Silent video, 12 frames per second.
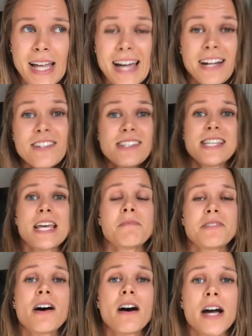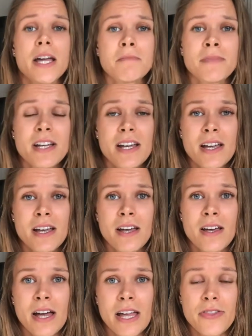And at the same time,
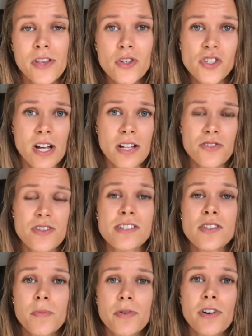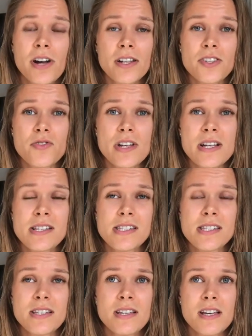in those countries, in the poor
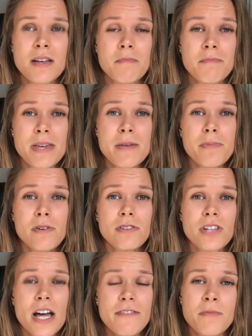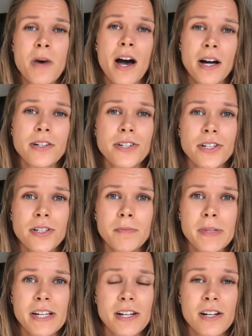countries, people die from hunger
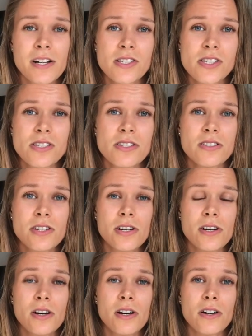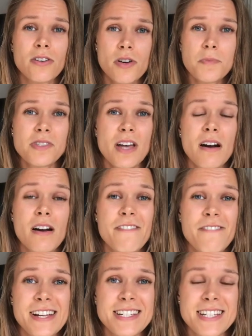because the crops that are
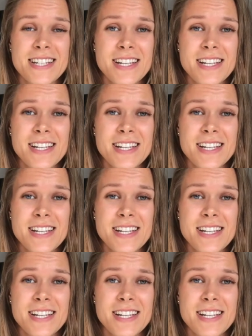fed,